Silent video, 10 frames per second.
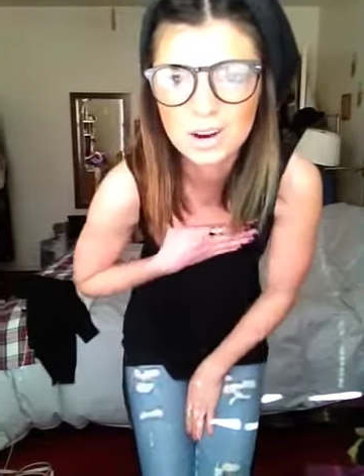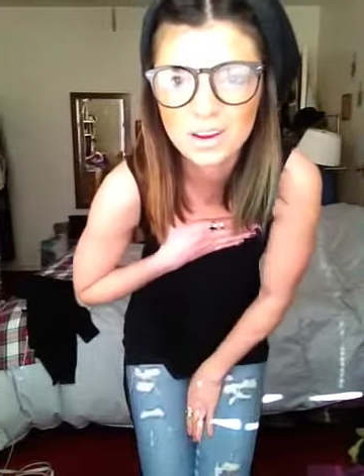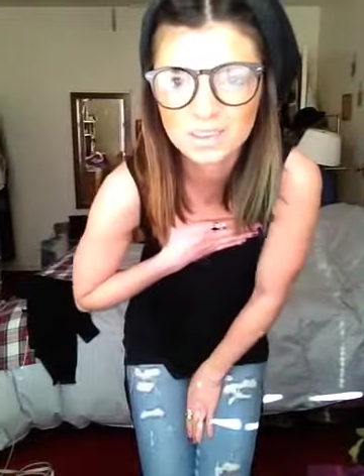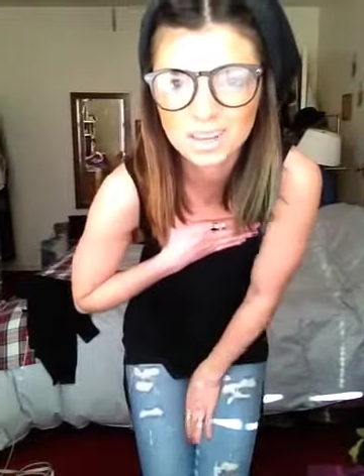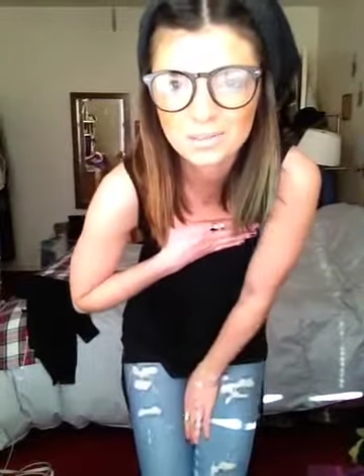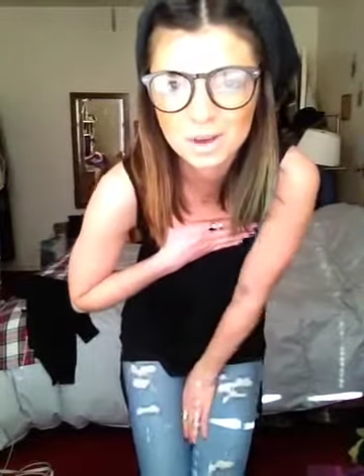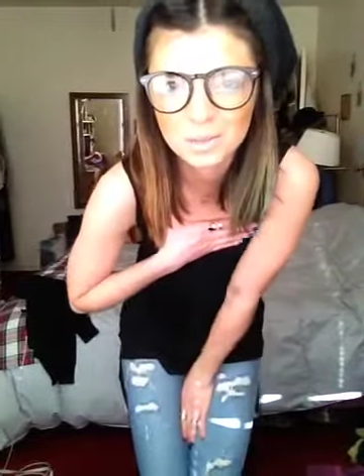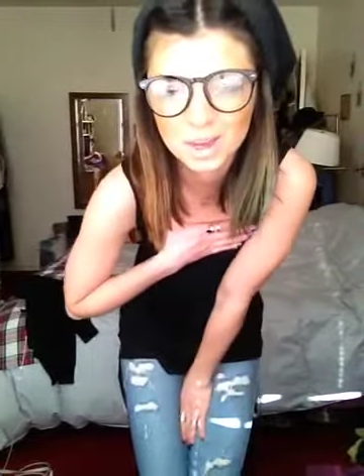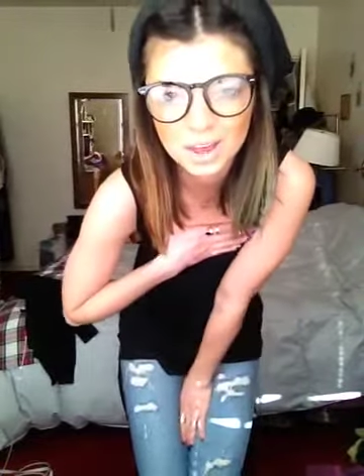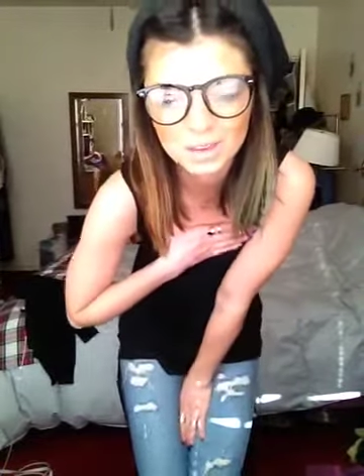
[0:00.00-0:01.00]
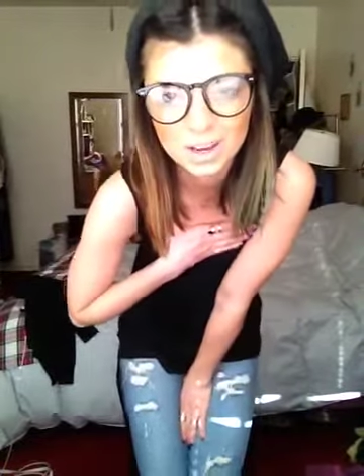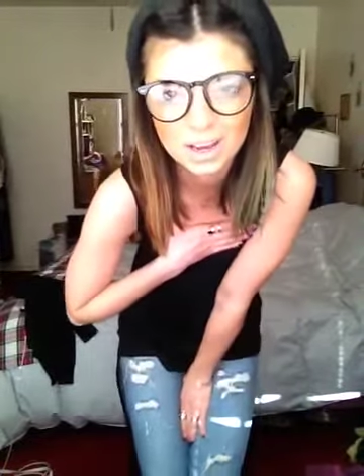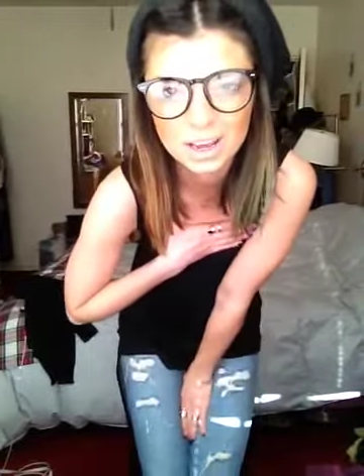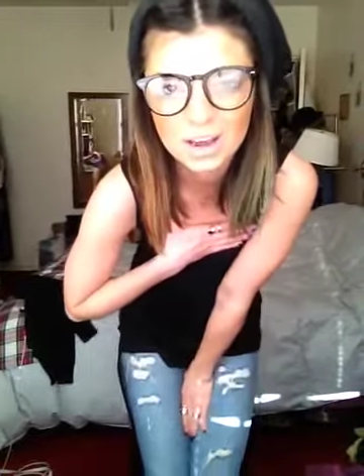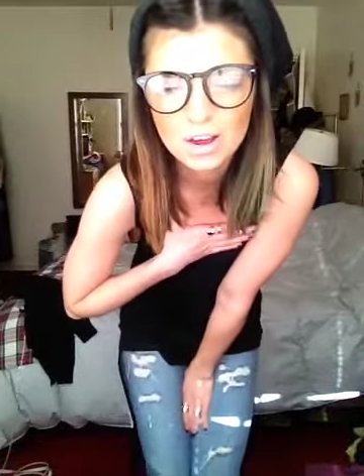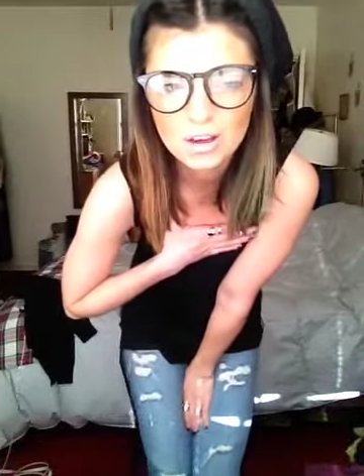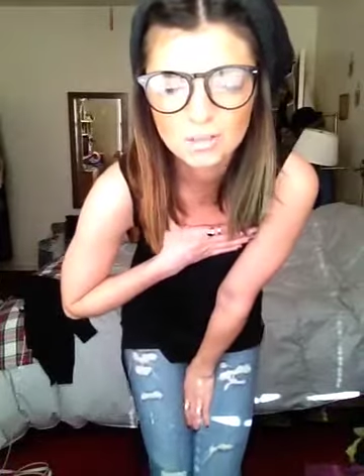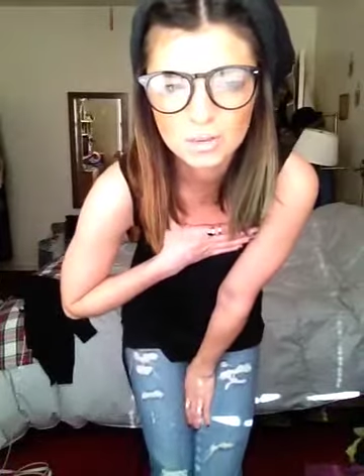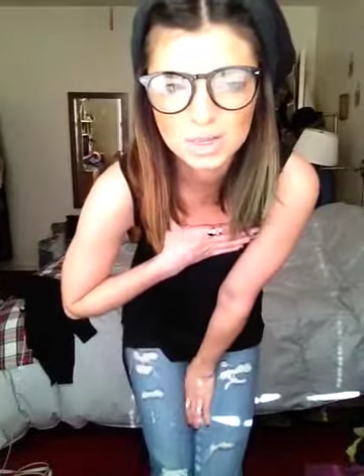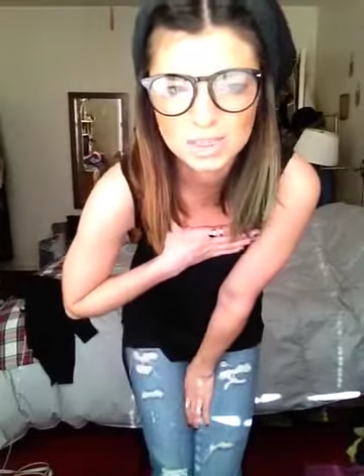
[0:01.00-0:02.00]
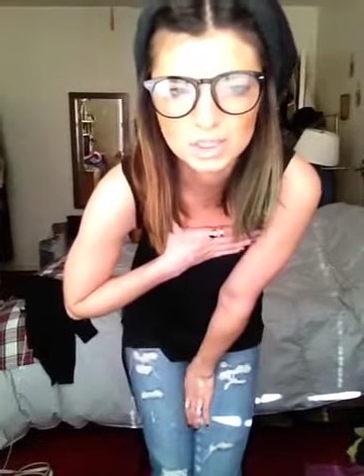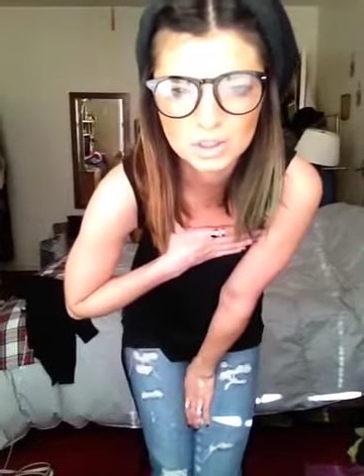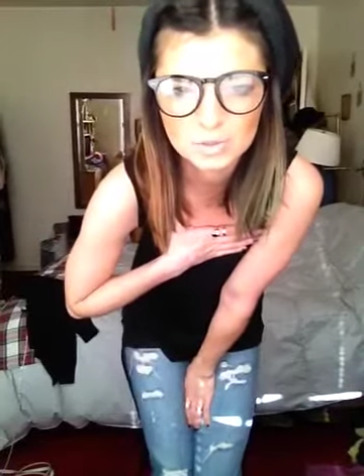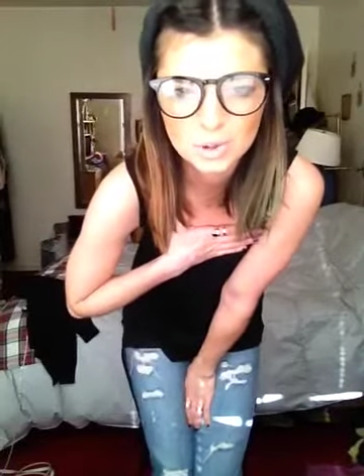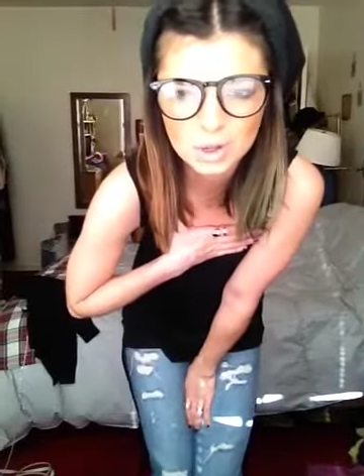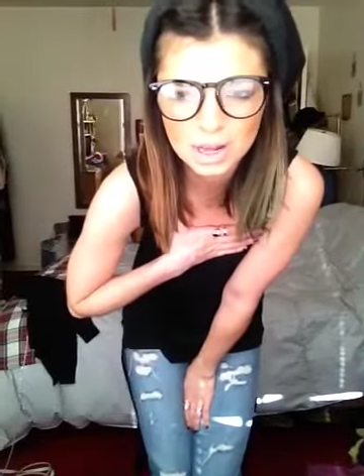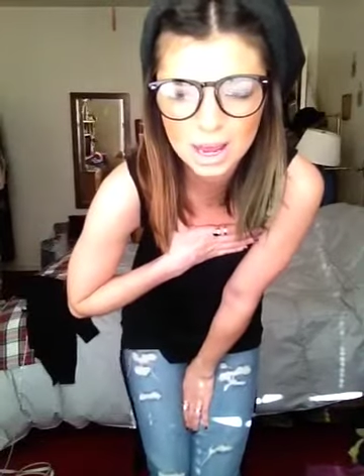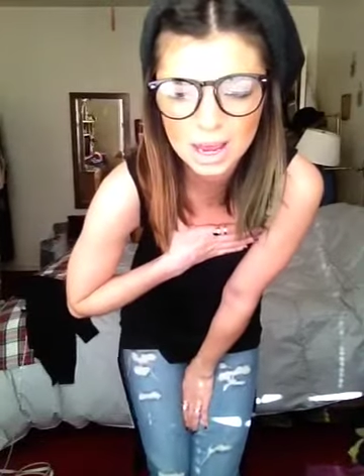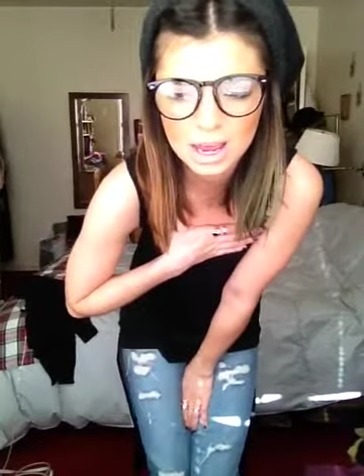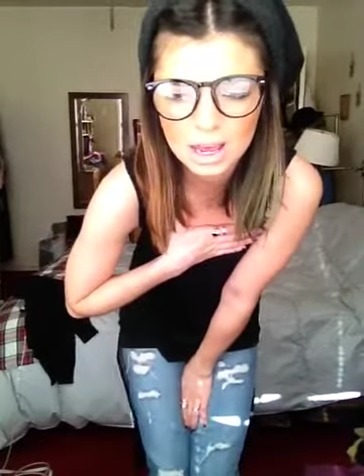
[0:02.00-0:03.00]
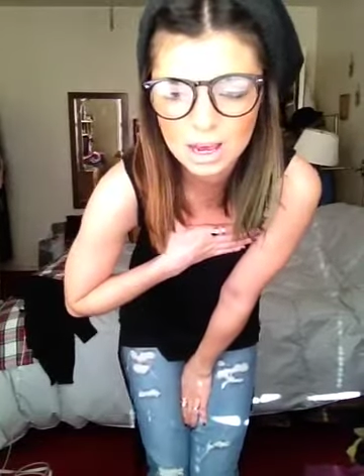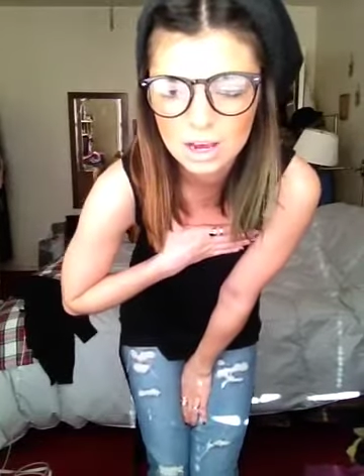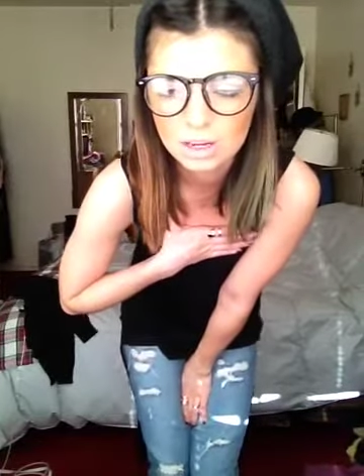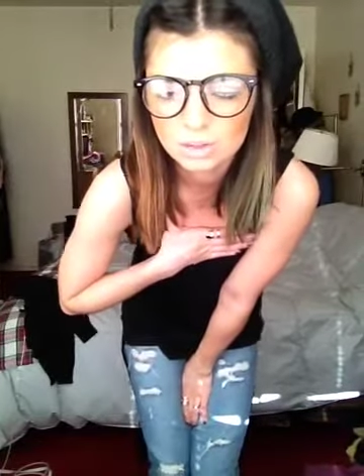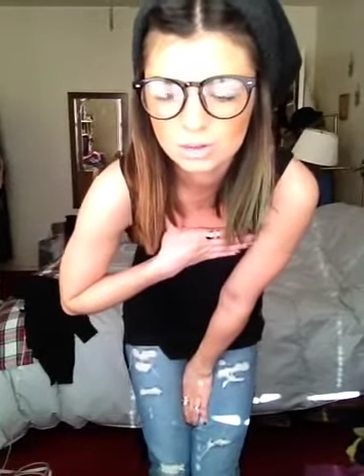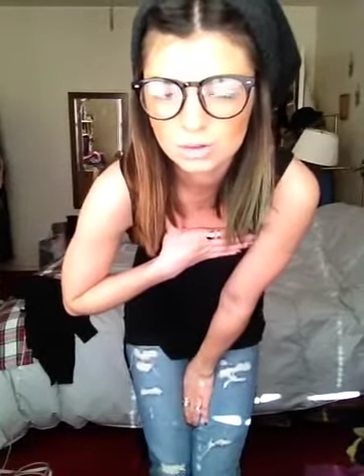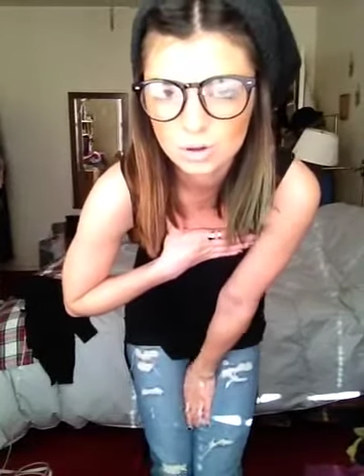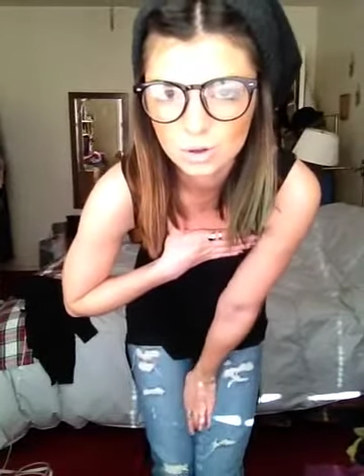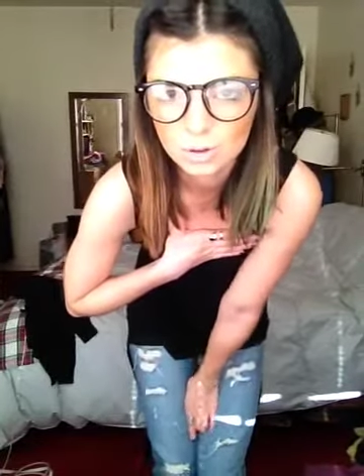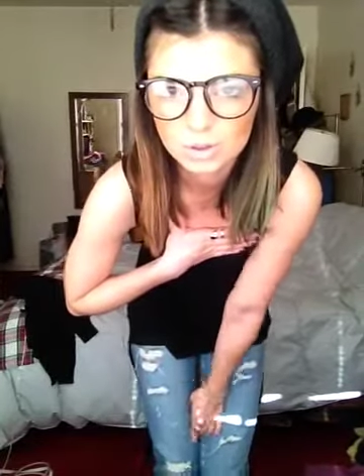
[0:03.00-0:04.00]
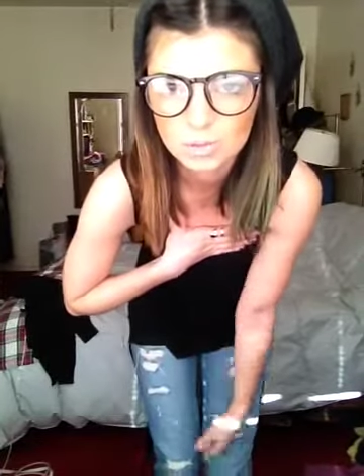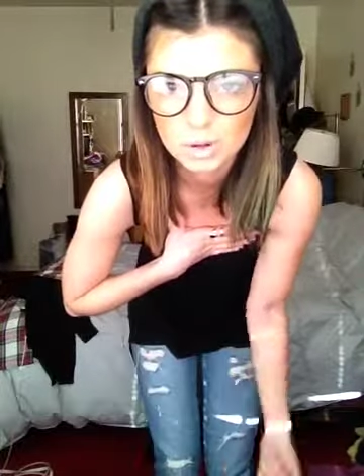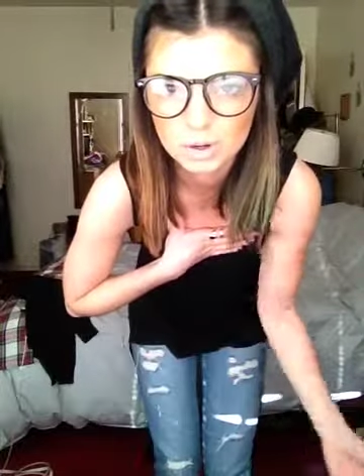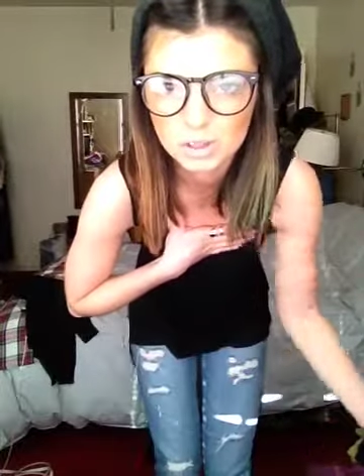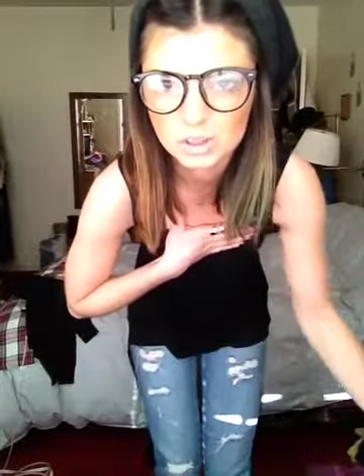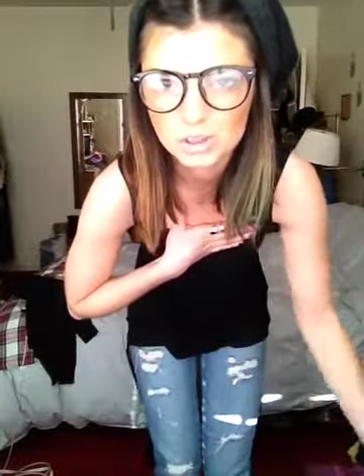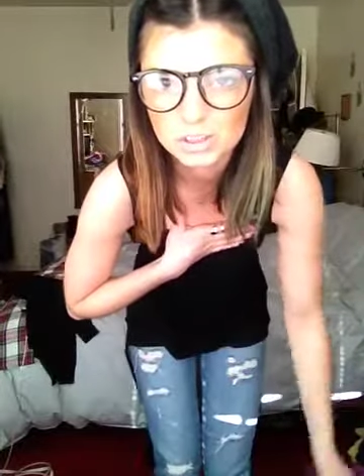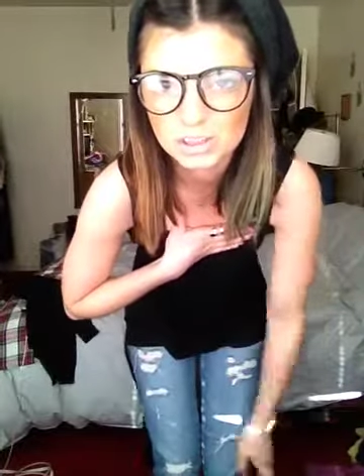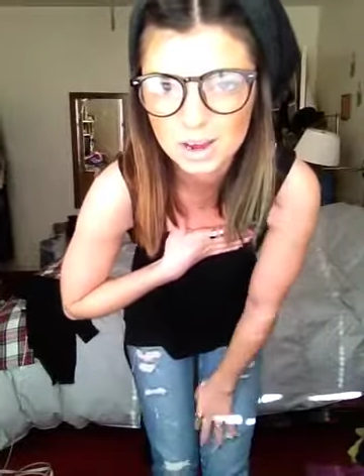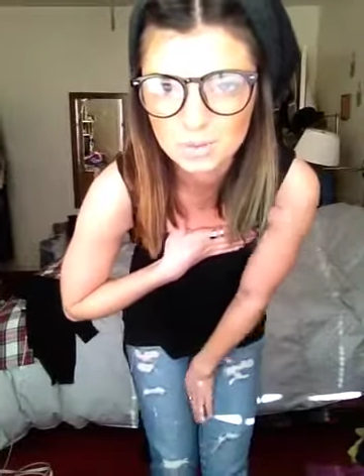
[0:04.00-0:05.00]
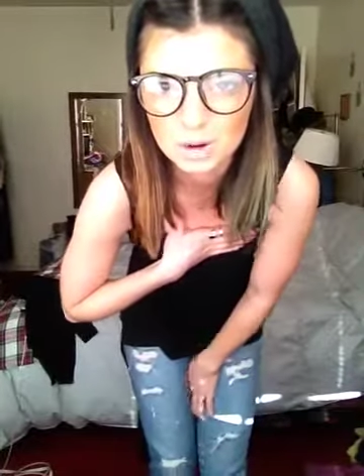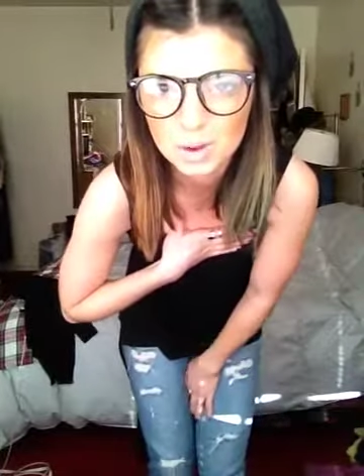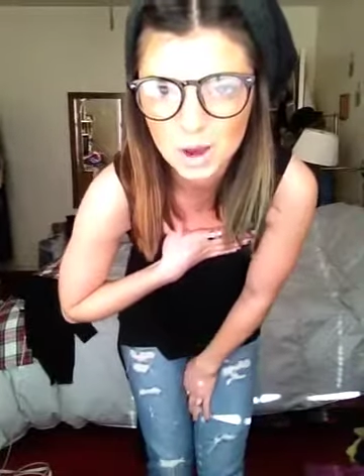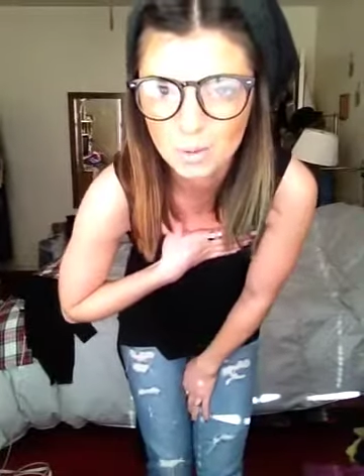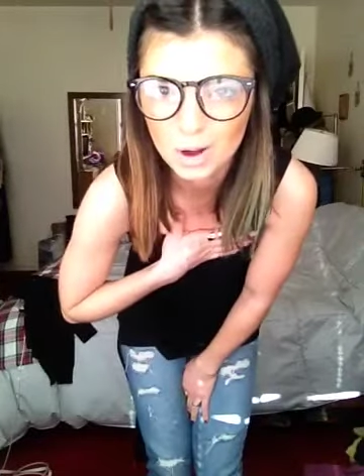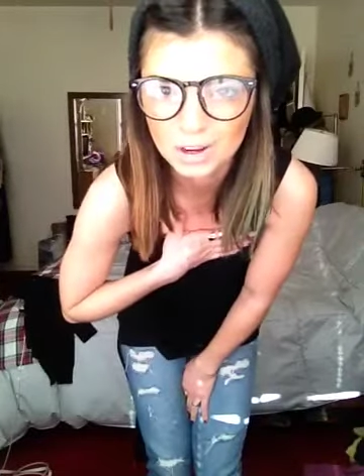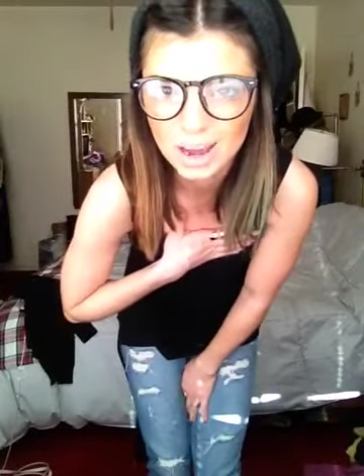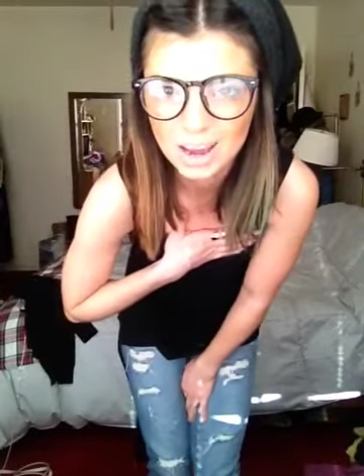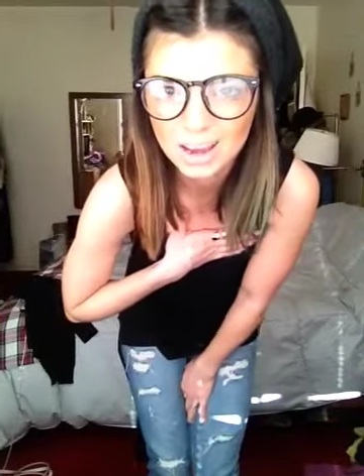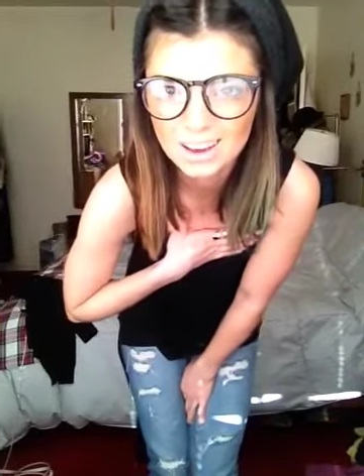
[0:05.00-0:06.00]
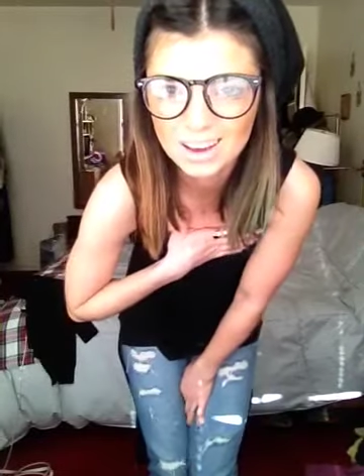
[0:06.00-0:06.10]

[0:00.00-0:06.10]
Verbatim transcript: we're having like a family gathering for my sister's birthday, so it's pretty much just I'm gonna be home all day.